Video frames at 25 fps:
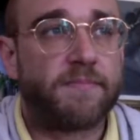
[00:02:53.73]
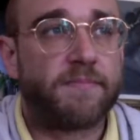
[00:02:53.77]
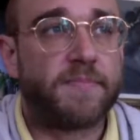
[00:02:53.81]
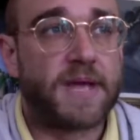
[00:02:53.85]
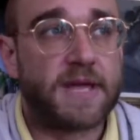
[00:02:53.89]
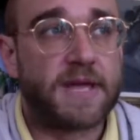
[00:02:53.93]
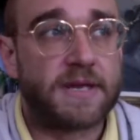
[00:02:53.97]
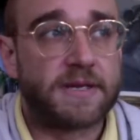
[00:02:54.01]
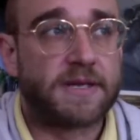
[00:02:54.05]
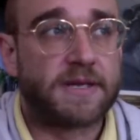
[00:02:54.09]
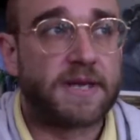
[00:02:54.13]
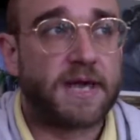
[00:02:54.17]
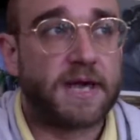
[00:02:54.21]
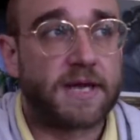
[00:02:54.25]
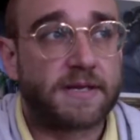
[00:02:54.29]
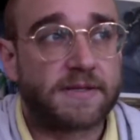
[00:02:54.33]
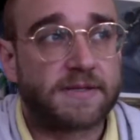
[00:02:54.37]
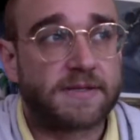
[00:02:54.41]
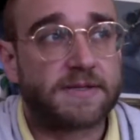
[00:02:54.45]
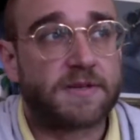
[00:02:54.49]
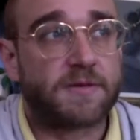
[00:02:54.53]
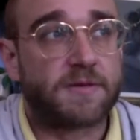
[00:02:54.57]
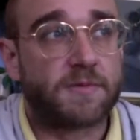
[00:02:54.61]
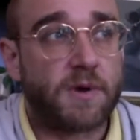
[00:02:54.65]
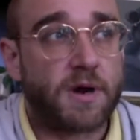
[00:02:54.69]
pinned
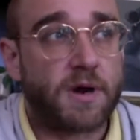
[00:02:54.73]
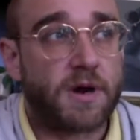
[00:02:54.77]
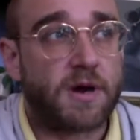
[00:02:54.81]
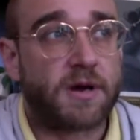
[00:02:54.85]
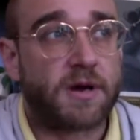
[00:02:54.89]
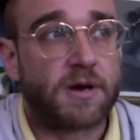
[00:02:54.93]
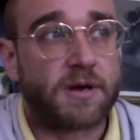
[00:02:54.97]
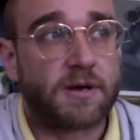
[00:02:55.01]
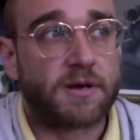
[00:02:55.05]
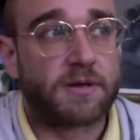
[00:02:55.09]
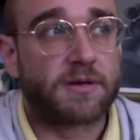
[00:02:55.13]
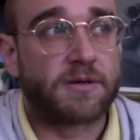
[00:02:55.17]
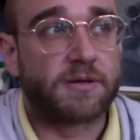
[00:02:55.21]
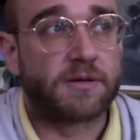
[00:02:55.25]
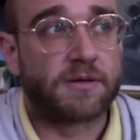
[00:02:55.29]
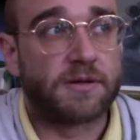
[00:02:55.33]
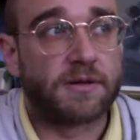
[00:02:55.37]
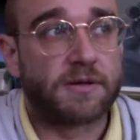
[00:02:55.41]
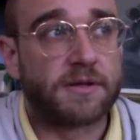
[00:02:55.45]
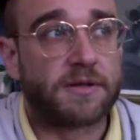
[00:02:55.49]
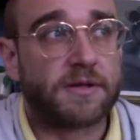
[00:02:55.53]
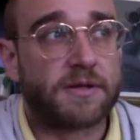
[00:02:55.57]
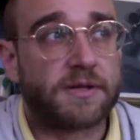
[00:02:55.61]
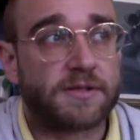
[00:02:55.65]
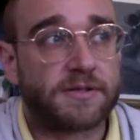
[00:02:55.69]
against the wall
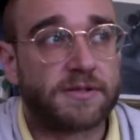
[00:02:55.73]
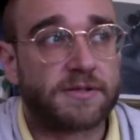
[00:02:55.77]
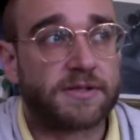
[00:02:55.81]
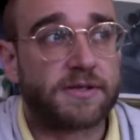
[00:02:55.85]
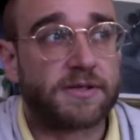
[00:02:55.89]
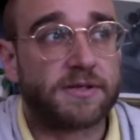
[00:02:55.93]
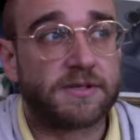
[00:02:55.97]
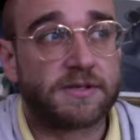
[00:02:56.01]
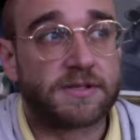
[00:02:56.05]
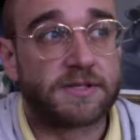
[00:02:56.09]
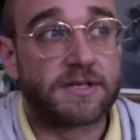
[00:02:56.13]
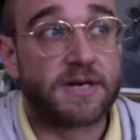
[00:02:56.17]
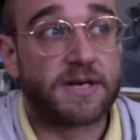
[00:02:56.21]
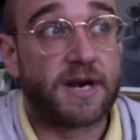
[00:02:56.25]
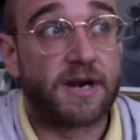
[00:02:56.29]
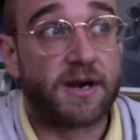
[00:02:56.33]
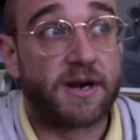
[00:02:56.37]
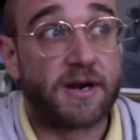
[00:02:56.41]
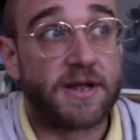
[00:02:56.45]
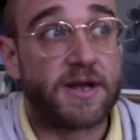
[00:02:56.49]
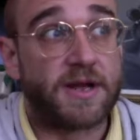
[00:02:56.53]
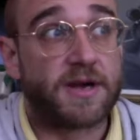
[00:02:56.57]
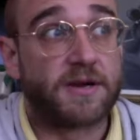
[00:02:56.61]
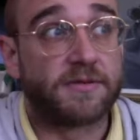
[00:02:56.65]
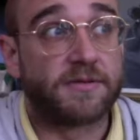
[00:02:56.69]
in certain
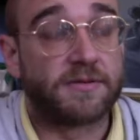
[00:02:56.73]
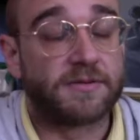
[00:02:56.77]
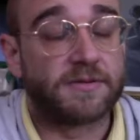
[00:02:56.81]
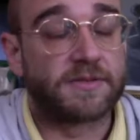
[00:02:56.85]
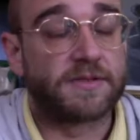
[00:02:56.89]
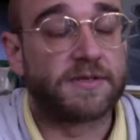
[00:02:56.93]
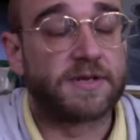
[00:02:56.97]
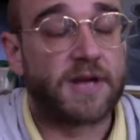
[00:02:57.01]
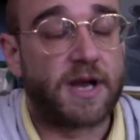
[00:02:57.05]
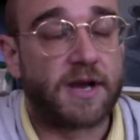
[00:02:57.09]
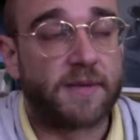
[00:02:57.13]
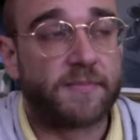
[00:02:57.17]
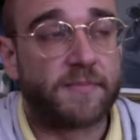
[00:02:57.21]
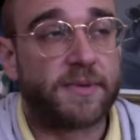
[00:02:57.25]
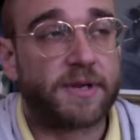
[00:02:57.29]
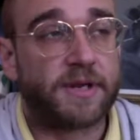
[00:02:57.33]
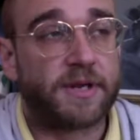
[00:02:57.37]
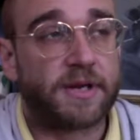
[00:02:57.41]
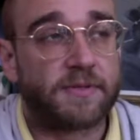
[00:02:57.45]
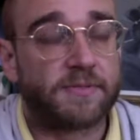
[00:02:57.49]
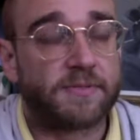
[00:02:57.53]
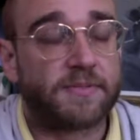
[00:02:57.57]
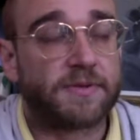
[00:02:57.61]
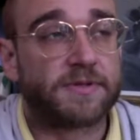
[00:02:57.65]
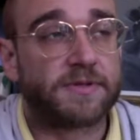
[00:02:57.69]
scenarios and not
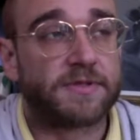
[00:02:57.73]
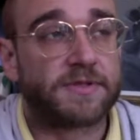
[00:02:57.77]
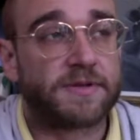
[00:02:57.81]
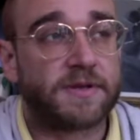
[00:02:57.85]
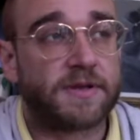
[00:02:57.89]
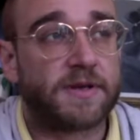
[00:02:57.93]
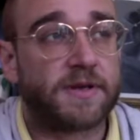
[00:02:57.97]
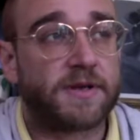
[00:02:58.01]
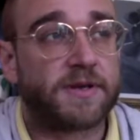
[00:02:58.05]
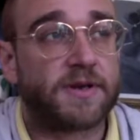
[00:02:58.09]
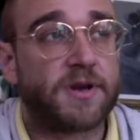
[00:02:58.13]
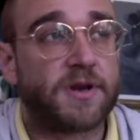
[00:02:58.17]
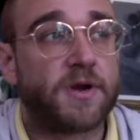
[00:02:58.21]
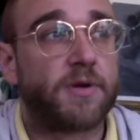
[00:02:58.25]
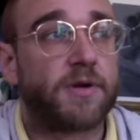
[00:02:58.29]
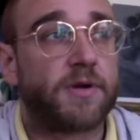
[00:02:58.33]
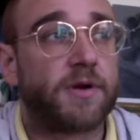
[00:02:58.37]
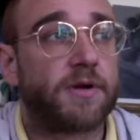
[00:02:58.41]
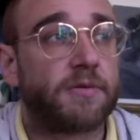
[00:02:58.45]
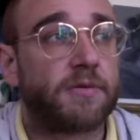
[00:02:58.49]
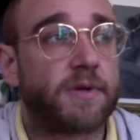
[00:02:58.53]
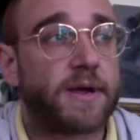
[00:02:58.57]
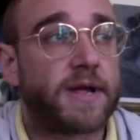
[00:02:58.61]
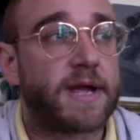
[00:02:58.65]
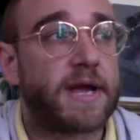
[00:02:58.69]
being able to know
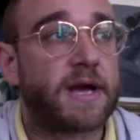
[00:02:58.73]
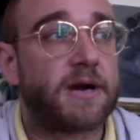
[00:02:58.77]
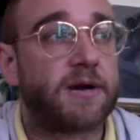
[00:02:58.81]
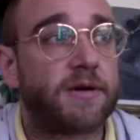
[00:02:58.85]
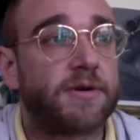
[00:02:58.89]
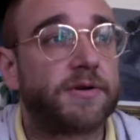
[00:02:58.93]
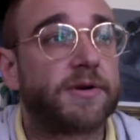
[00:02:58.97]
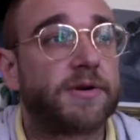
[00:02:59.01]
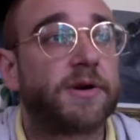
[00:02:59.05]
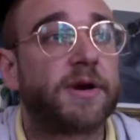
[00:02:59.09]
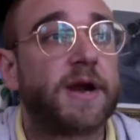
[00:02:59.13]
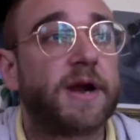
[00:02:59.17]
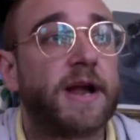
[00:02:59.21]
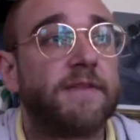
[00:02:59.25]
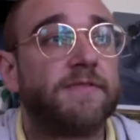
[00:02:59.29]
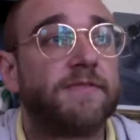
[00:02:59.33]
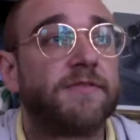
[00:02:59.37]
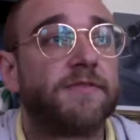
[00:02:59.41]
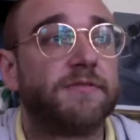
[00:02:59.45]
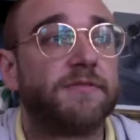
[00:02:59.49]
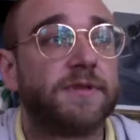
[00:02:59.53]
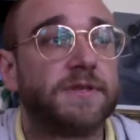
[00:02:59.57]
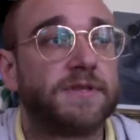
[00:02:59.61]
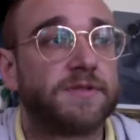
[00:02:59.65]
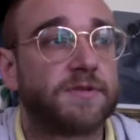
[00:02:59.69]
your way out or have
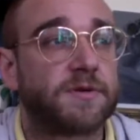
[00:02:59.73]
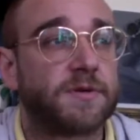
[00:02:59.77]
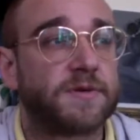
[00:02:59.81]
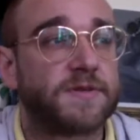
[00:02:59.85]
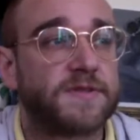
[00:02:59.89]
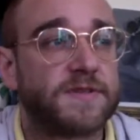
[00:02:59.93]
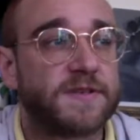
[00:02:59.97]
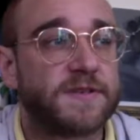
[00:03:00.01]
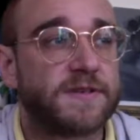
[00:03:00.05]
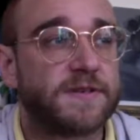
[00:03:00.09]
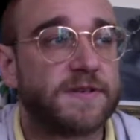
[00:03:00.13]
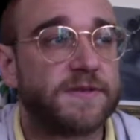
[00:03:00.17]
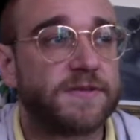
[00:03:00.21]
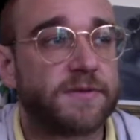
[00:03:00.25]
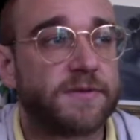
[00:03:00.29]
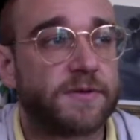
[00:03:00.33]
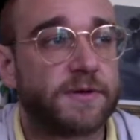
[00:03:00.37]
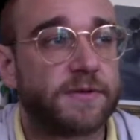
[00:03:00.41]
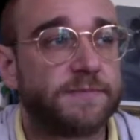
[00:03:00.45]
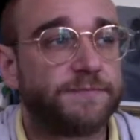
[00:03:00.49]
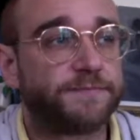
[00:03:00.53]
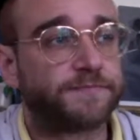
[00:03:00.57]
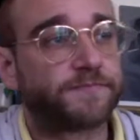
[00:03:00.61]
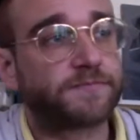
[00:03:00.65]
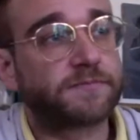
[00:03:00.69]
the resources or